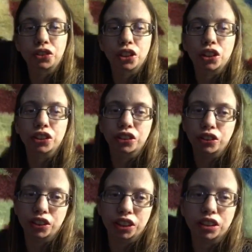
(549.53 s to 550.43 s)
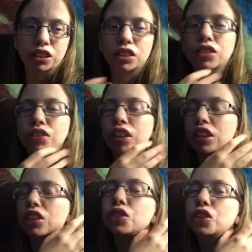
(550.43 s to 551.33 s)
for her to do this. It's
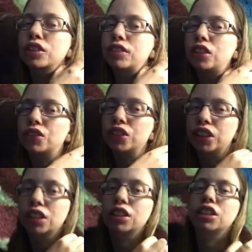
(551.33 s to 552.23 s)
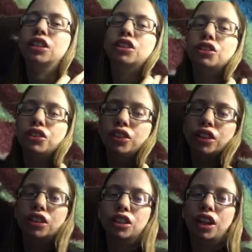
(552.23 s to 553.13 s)
very normal for Dixie to do
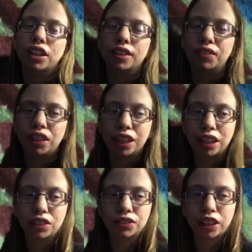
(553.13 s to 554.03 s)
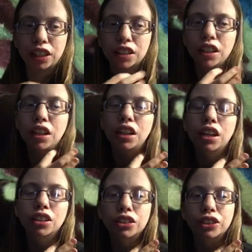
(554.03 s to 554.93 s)
this, to like to be hand fed.
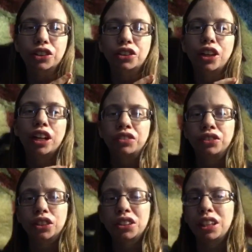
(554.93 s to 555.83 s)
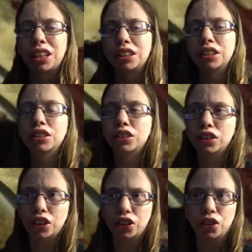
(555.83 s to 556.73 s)
So at first I didn't
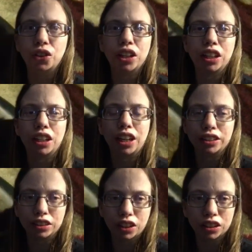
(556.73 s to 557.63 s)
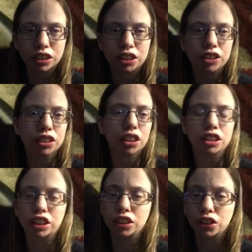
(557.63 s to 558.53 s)
know and I thought this was
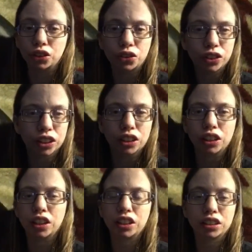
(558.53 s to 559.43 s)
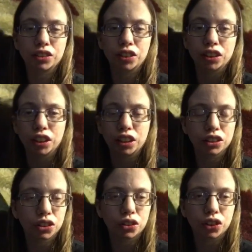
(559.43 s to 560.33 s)
like a little weird. I thought this was like a
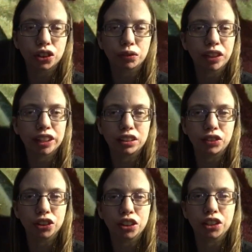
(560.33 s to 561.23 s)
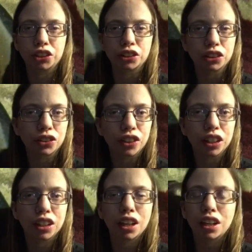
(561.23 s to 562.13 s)
little weird behavior that she's doing.